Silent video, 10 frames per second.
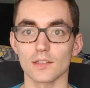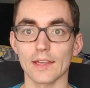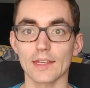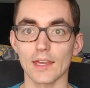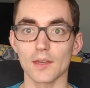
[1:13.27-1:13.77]

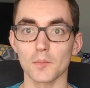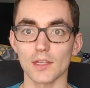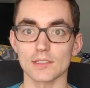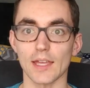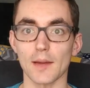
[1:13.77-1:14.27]
late game
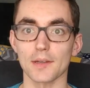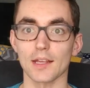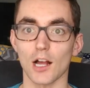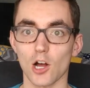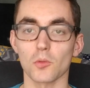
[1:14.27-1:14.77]
is
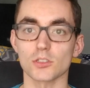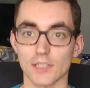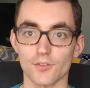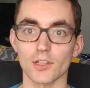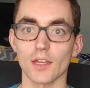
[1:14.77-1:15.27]
happening
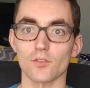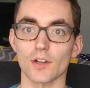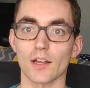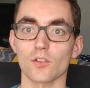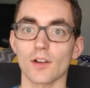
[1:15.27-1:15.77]
almost every game
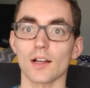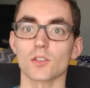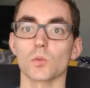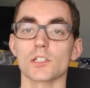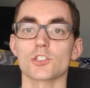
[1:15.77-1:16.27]
for Echo
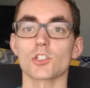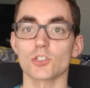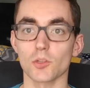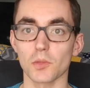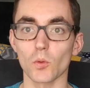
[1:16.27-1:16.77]
Fox, which
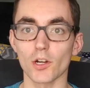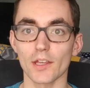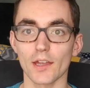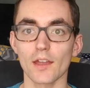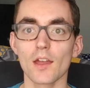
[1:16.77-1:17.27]
should be
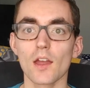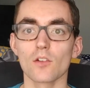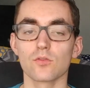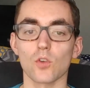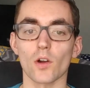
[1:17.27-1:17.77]
worrying
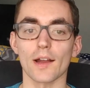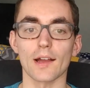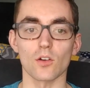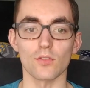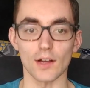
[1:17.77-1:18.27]
for
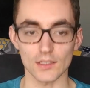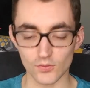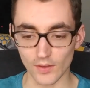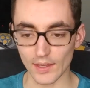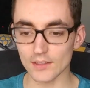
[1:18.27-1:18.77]
Echo
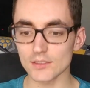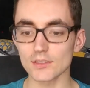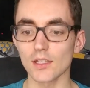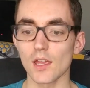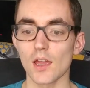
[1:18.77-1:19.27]
Fox
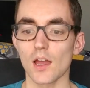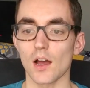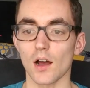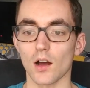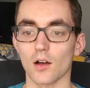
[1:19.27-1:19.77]
fans.
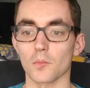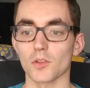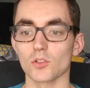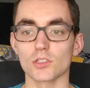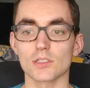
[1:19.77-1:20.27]

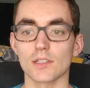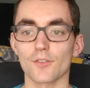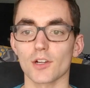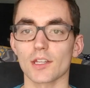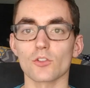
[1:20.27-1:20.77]
You just
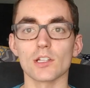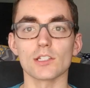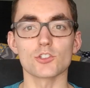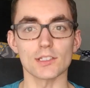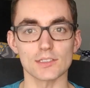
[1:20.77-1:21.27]
never can
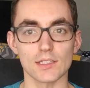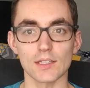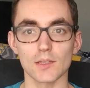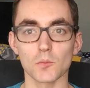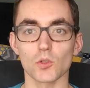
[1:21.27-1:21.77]
really trust a
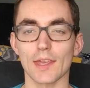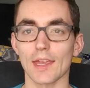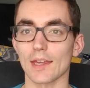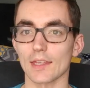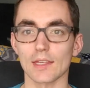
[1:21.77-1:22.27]
team who
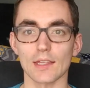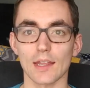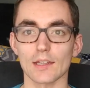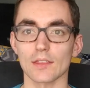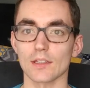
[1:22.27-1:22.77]
can't get
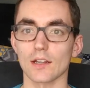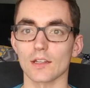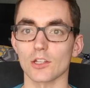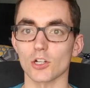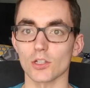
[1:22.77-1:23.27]
anything done
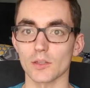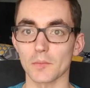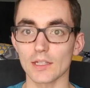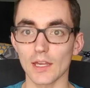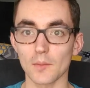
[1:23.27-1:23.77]
in the early
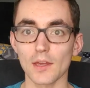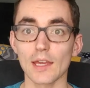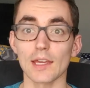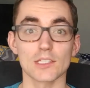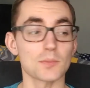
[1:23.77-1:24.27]
mid game,
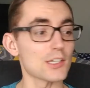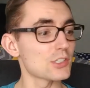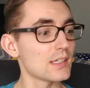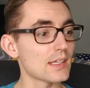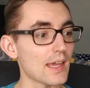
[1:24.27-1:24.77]

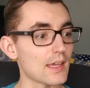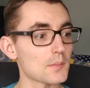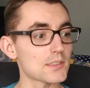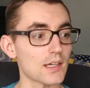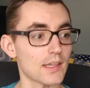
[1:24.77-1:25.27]
especially
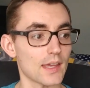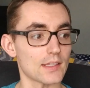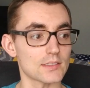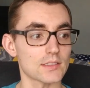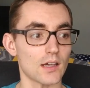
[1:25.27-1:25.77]
games
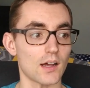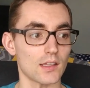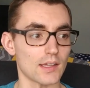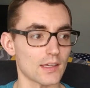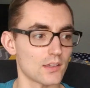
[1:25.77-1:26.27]
against
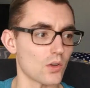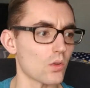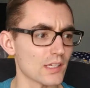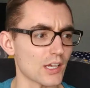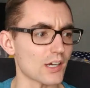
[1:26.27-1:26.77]
like
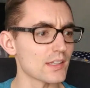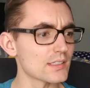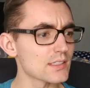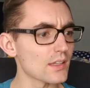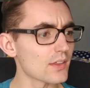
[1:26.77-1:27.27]
Golden
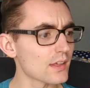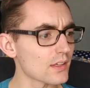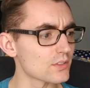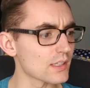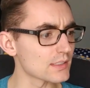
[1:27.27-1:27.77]
Guardians. I think
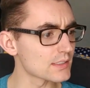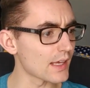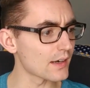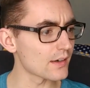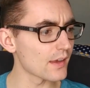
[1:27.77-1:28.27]
it was on
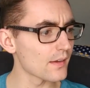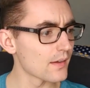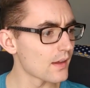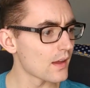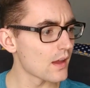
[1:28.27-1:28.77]
Saturday.